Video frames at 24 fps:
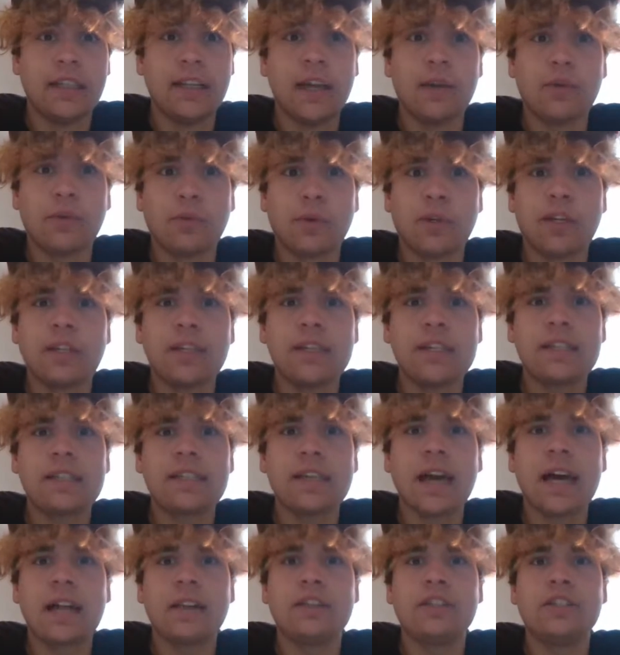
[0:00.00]
a really
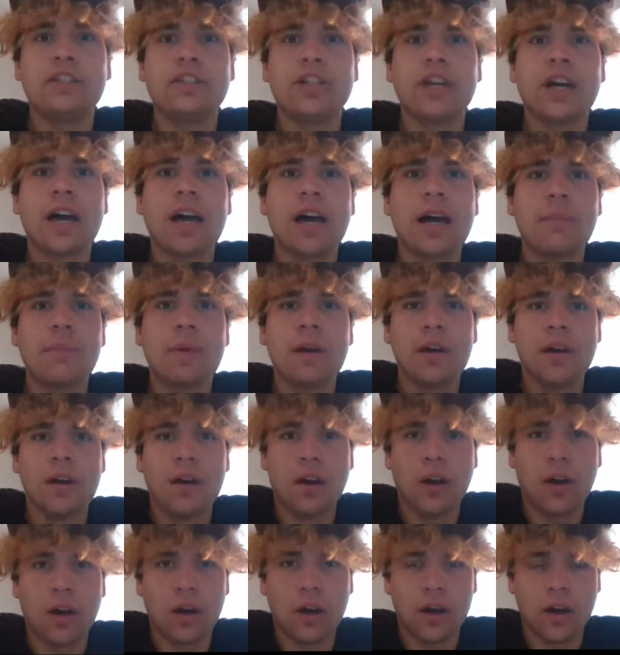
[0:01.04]
solid job
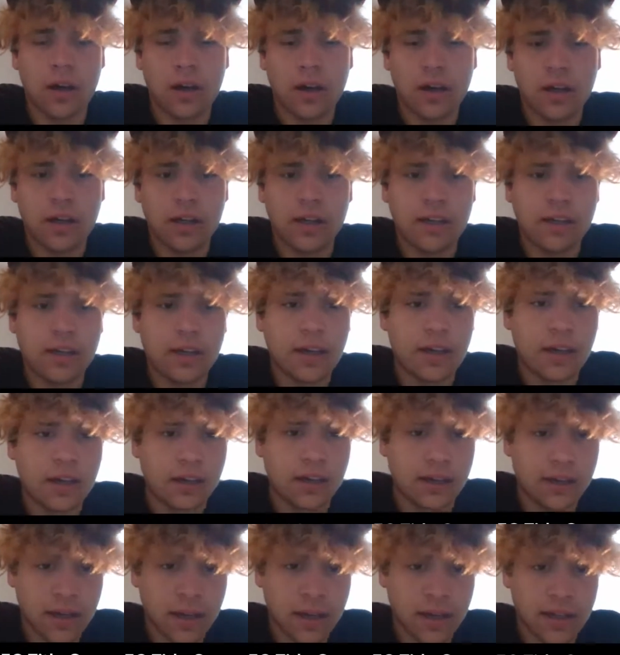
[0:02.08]

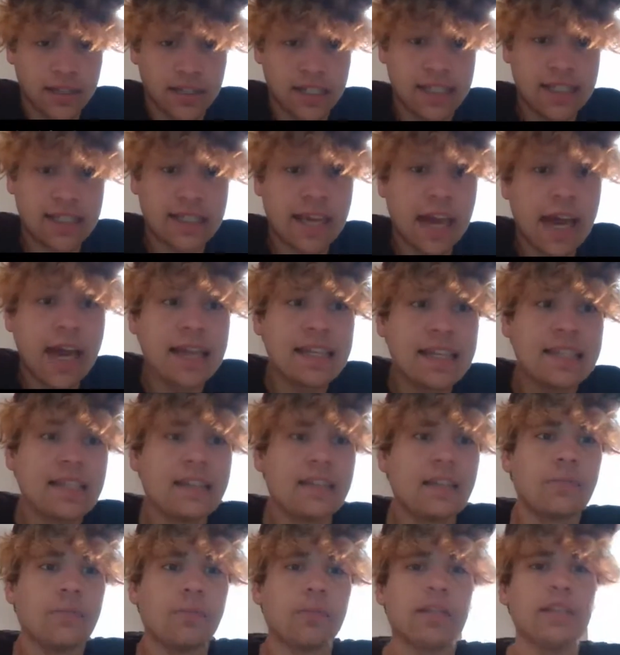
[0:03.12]
on disguising
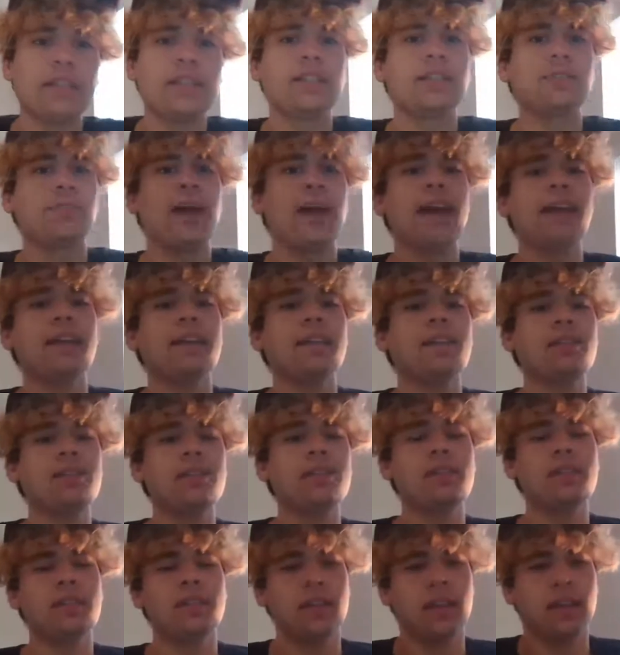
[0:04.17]
the blitz
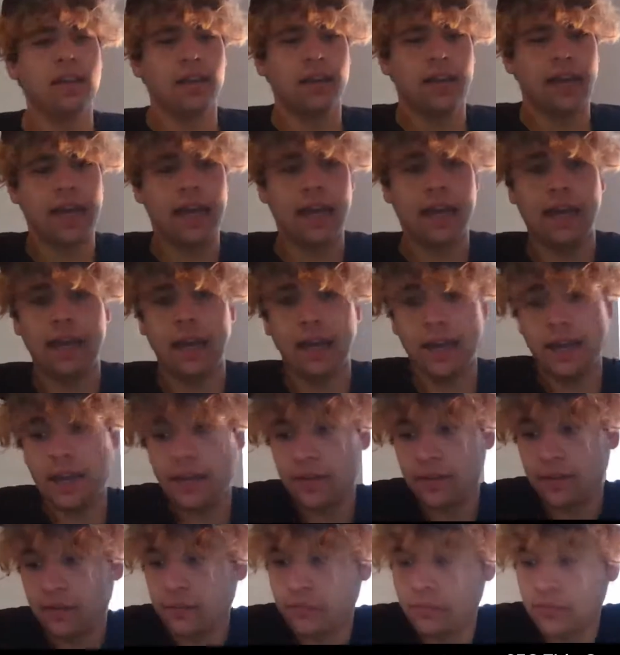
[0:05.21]
packages,
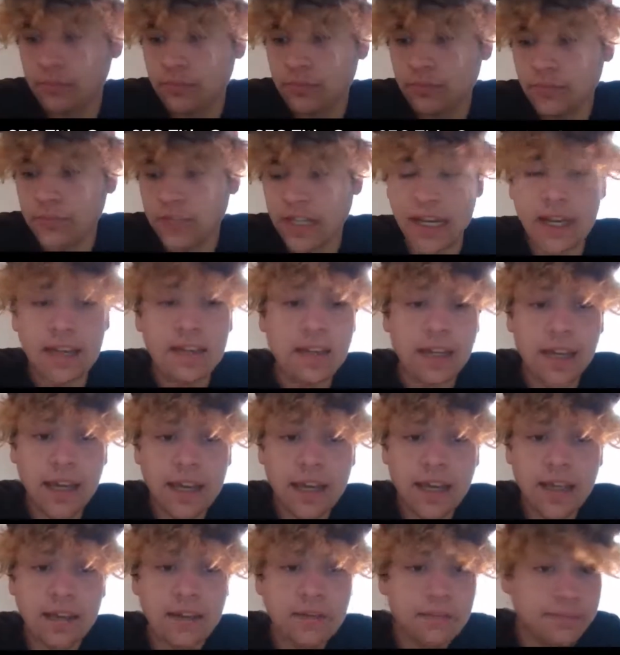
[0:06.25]
and Dan
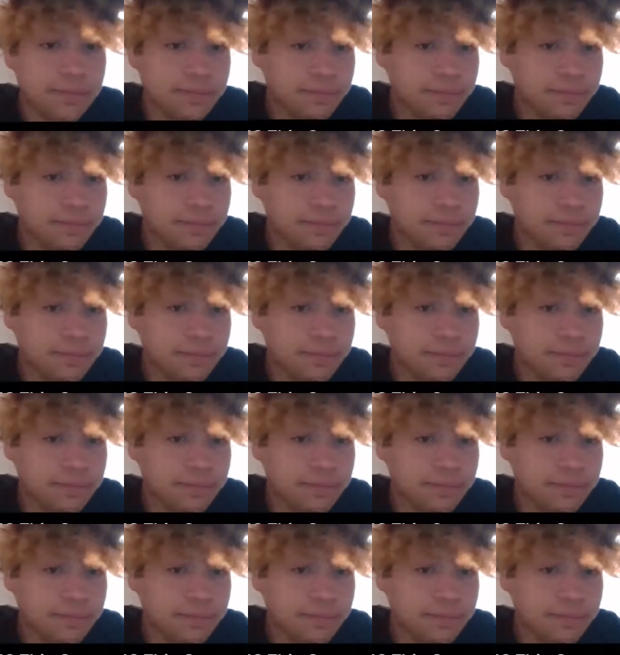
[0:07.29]
Lanning